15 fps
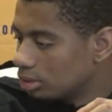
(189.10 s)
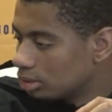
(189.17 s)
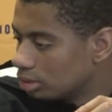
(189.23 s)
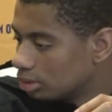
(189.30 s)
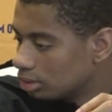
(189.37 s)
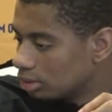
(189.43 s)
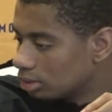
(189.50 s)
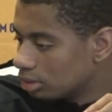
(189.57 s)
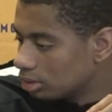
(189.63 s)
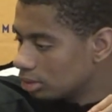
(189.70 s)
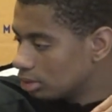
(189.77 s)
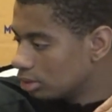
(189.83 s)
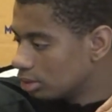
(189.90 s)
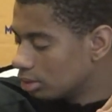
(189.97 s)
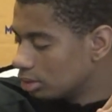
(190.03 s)

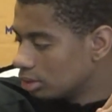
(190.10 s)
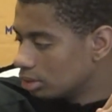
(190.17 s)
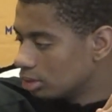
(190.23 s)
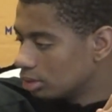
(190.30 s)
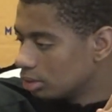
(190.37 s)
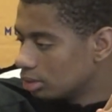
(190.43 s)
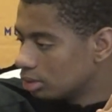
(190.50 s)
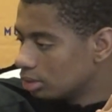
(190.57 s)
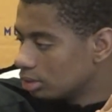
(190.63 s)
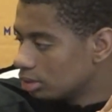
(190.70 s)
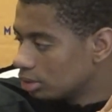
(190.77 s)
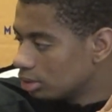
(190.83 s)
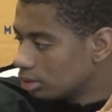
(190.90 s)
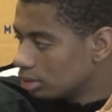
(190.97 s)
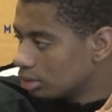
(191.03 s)

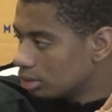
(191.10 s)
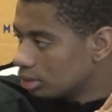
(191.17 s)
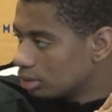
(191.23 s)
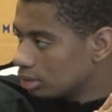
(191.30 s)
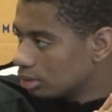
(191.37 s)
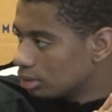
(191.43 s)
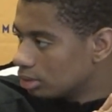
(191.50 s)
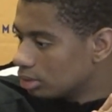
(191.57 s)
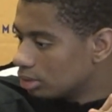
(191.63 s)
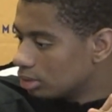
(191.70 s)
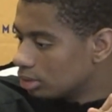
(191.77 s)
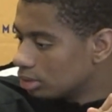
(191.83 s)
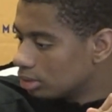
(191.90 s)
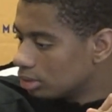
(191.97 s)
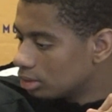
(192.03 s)

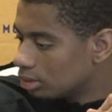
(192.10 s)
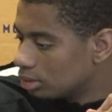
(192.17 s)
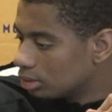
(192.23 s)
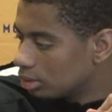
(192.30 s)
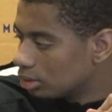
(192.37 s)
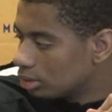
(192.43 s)
(not speaking)